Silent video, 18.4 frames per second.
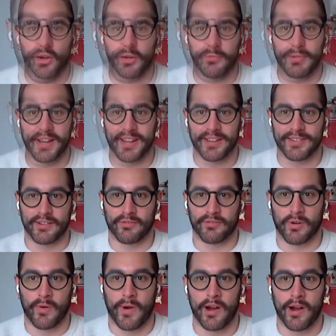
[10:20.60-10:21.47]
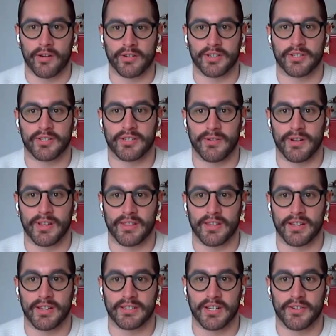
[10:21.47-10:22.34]
because it requires us doing things
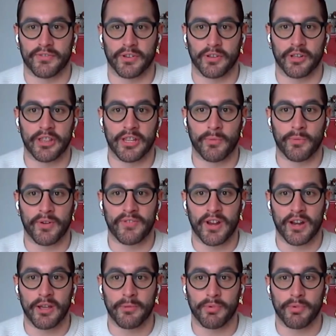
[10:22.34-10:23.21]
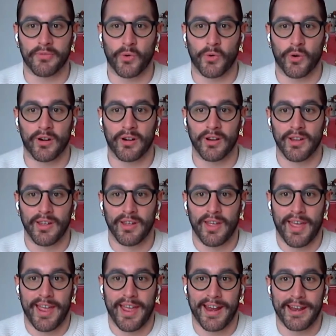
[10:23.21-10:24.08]
differently than we've done it before.
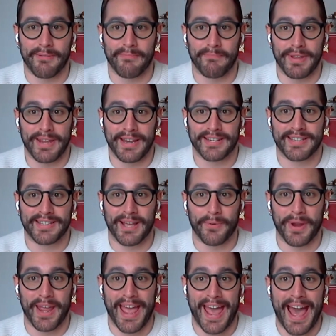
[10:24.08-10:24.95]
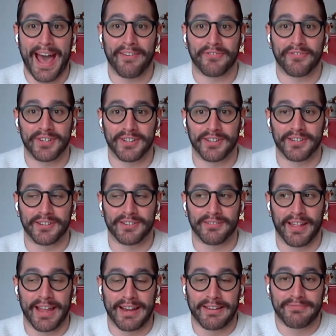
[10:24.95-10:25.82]
And it means that we have to
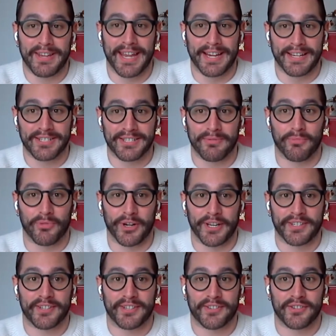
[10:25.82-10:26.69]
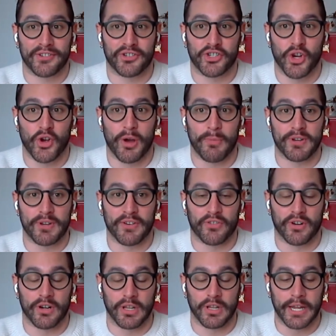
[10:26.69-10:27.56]
take some risks to show up
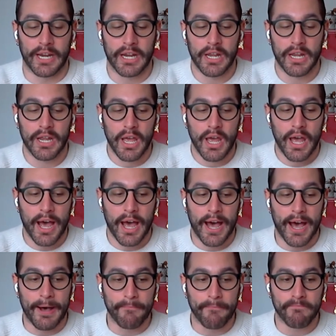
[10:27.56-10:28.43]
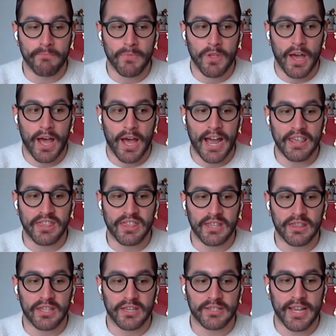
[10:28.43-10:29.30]
differently. I think
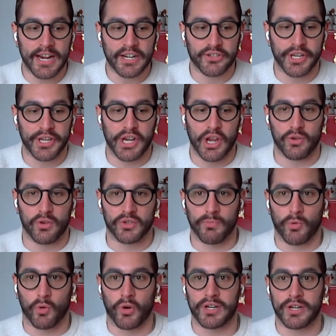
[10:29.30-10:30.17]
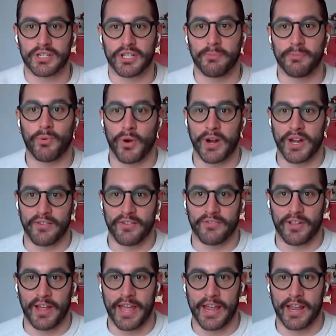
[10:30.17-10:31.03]
this actually goes more into the point of
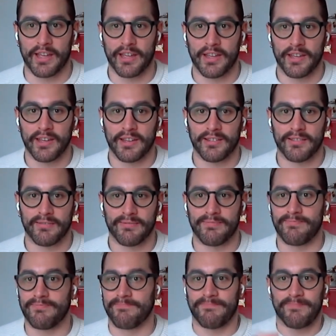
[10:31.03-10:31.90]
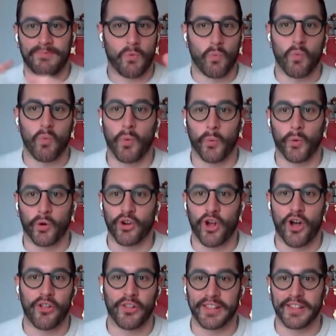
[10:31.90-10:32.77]
what we're
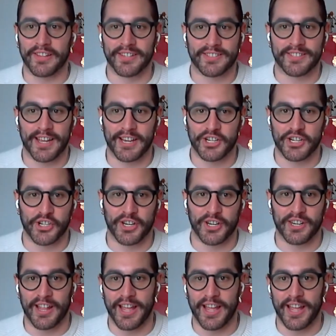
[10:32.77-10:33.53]
calling this session,